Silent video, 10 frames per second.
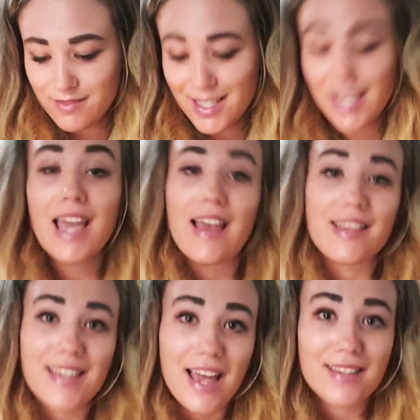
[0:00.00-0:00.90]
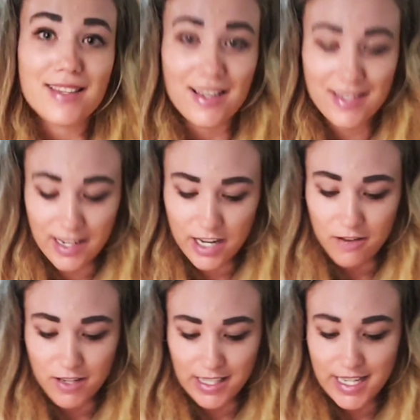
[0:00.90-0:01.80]
Yes, I said
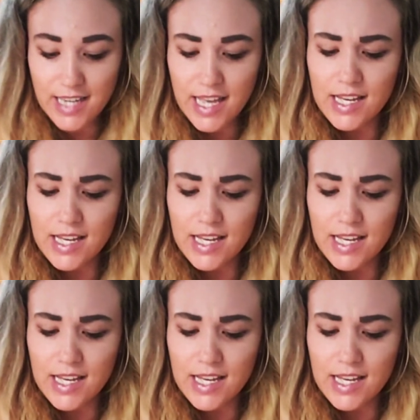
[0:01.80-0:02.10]
hurriedly.